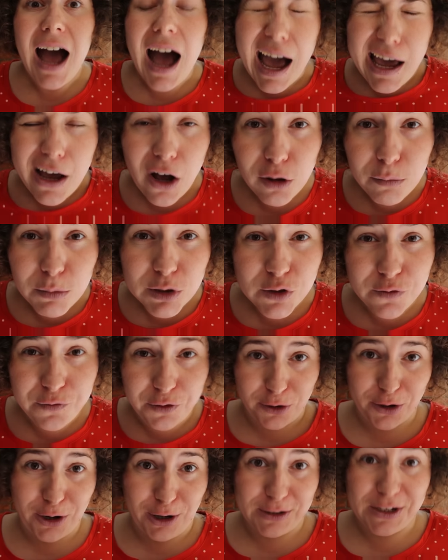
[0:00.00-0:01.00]
I almost
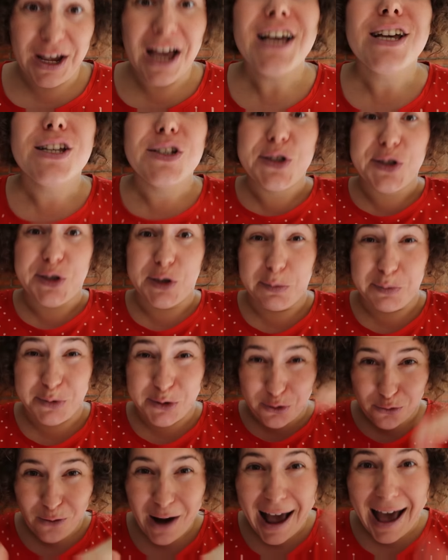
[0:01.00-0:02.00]
forgot,
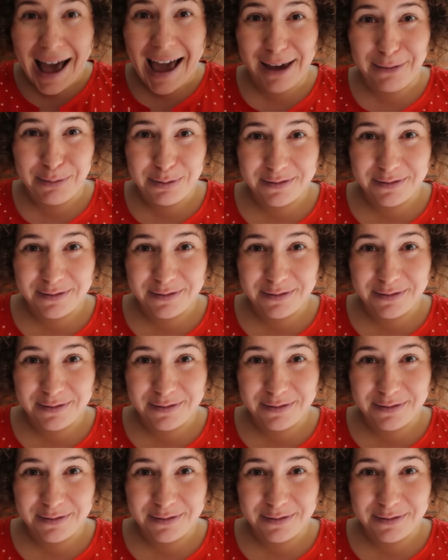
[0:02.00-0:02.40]
subscribe!